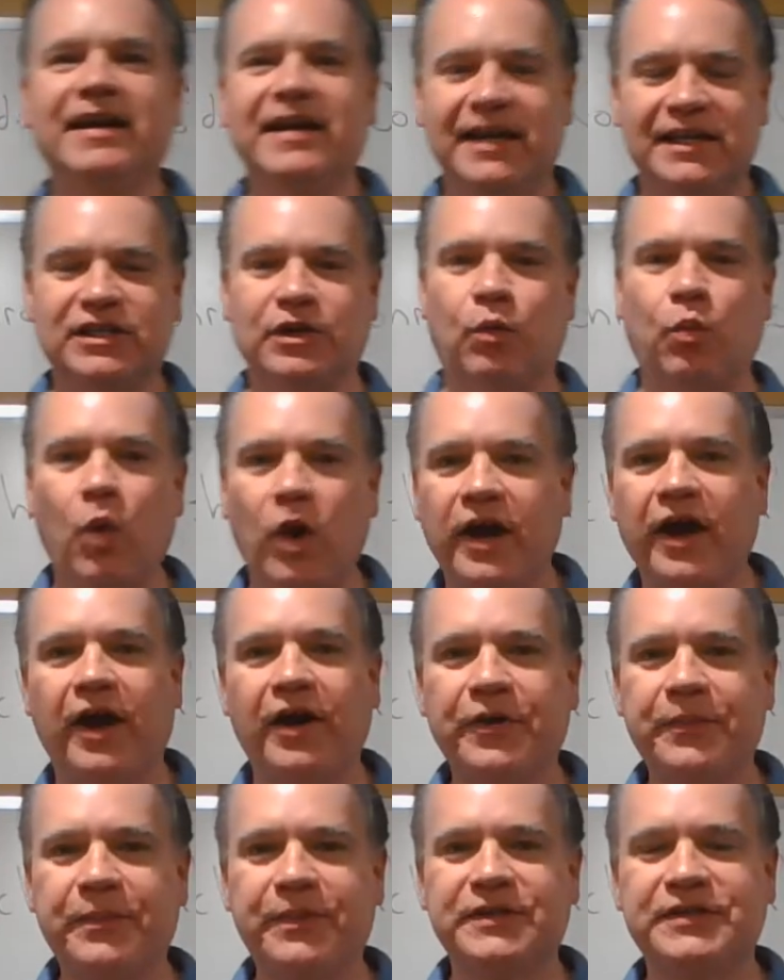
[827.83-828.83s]
It's a
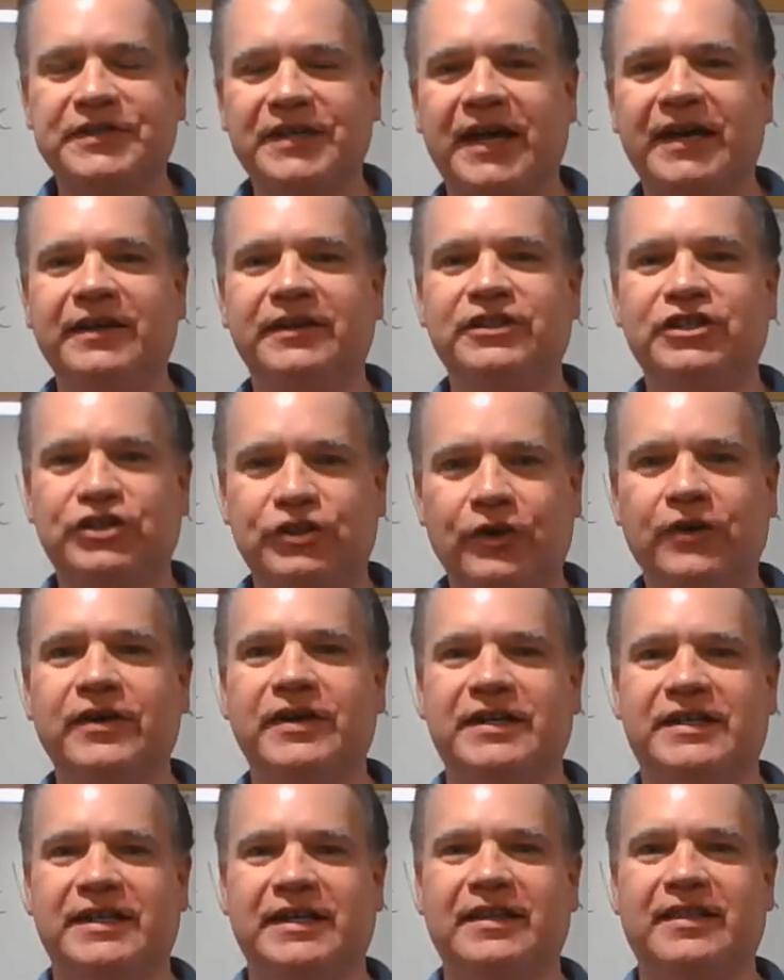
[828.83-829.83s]
100%
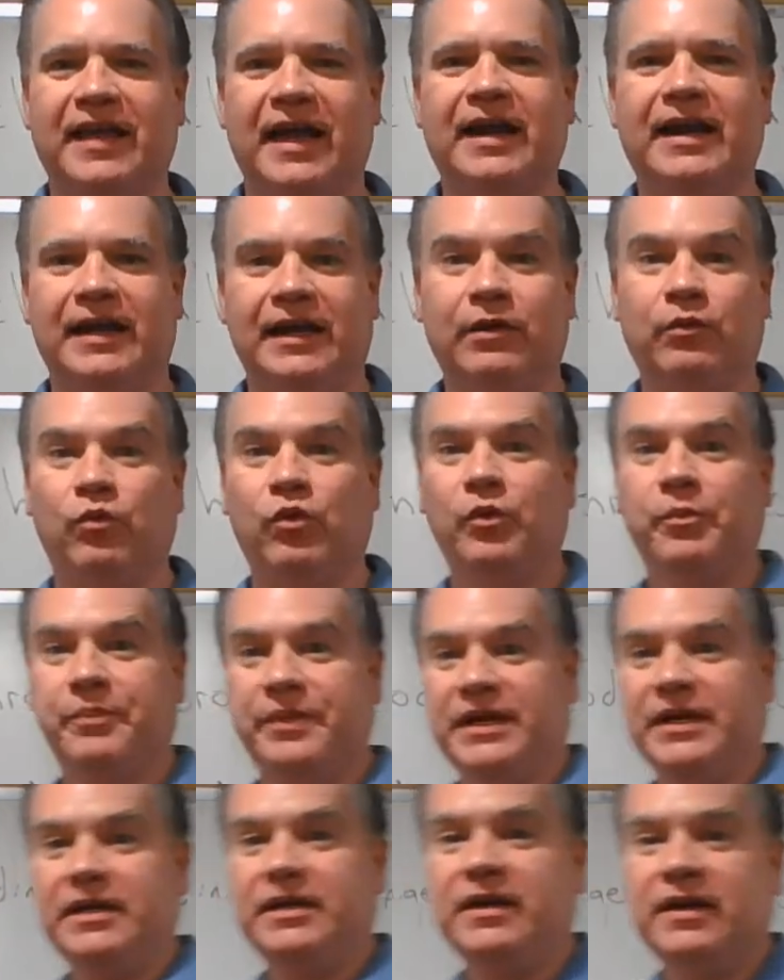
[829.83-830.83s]
certainty that it will
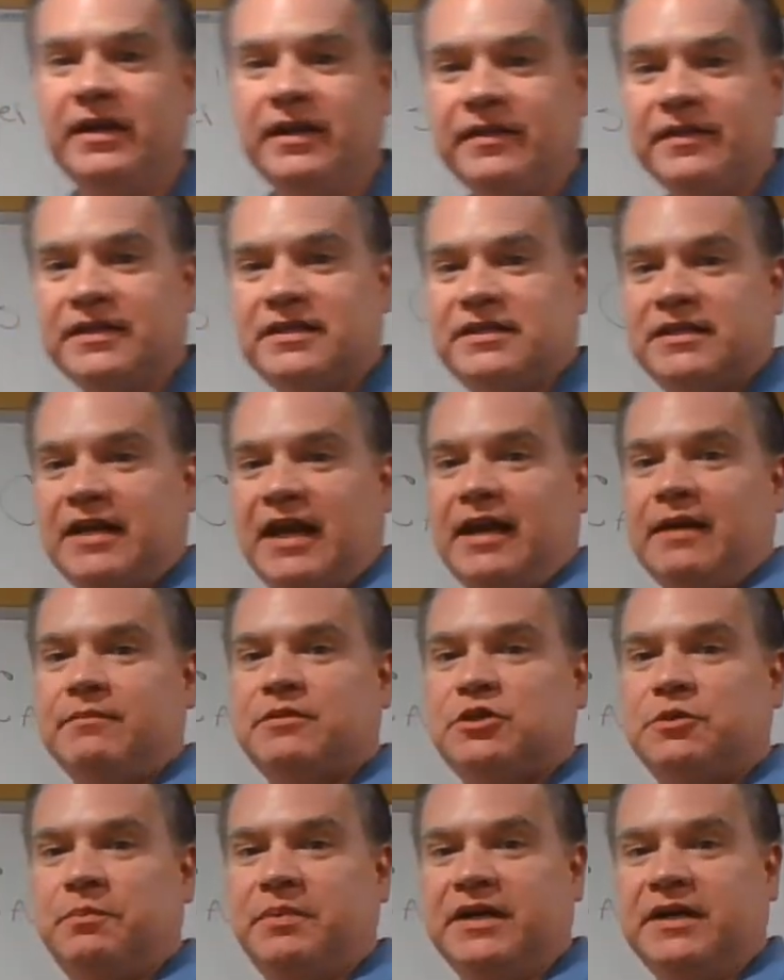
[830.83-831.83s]
be the same
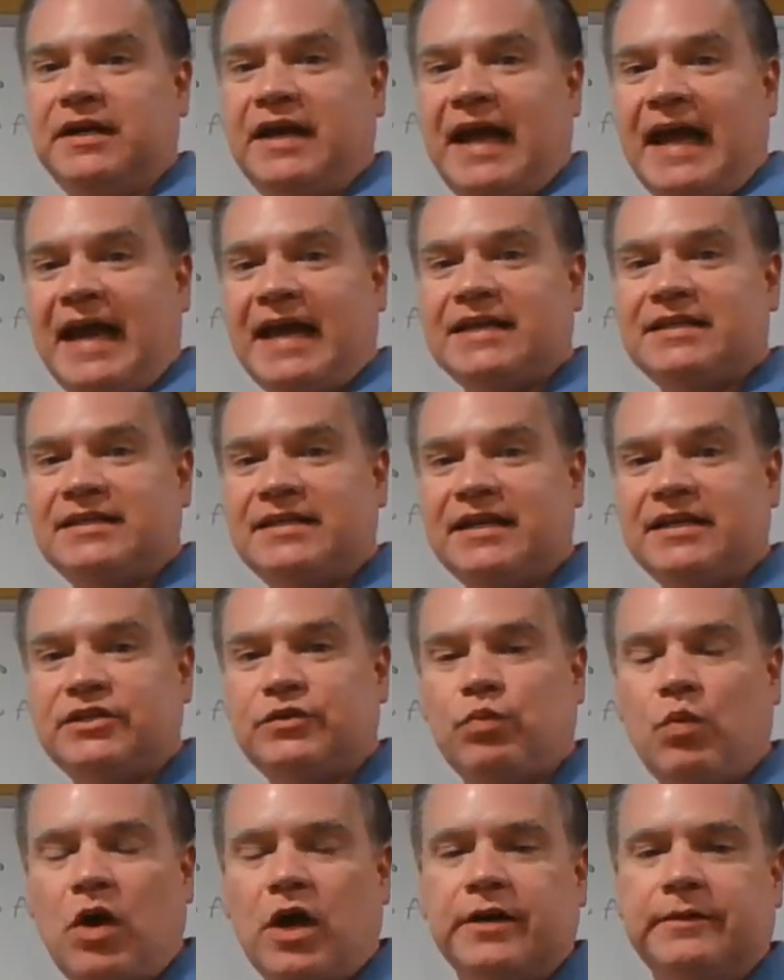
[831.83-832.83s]
spin as
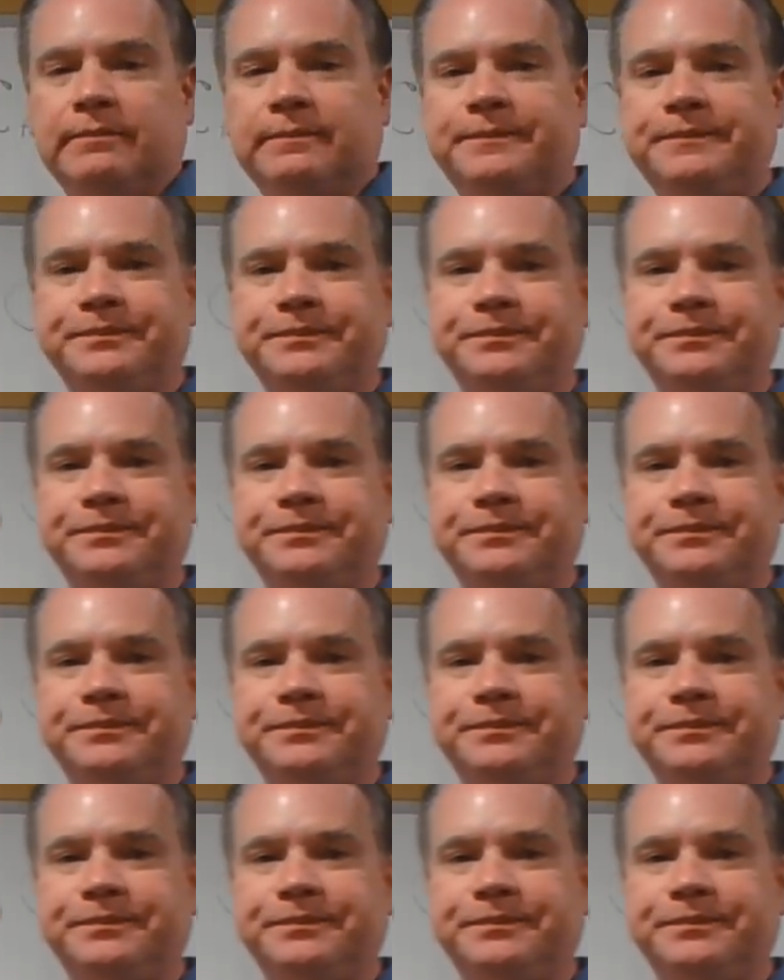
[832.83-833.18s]
this one.